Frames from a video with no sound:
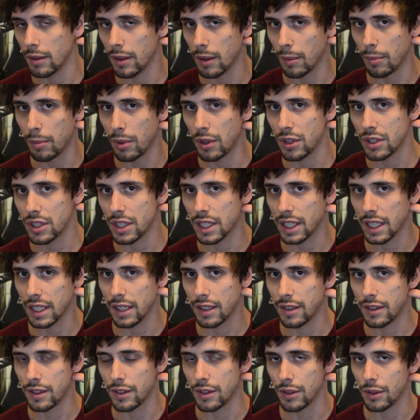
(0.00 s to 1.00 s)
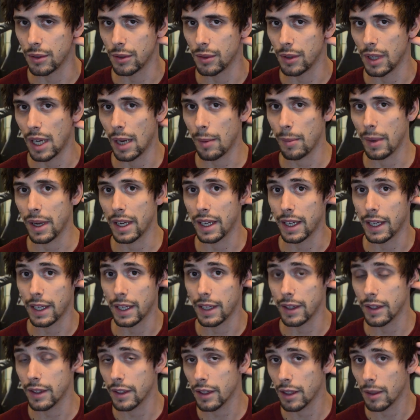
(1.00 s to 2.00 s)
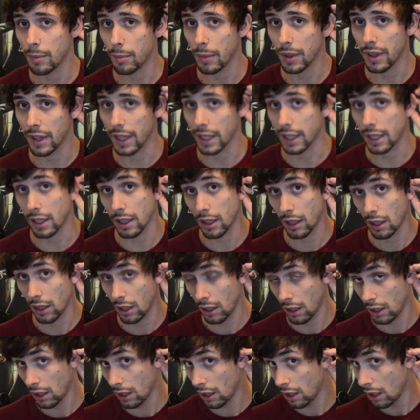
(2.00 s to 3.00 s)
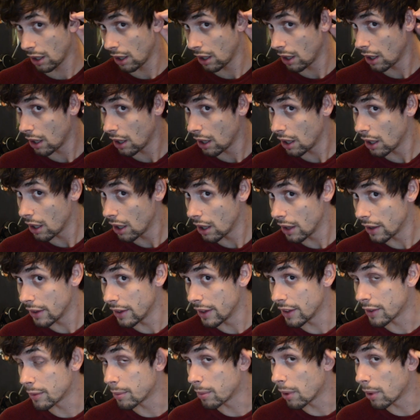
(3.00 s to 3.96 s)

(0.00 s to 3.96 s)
them pushing into not my ear, but like this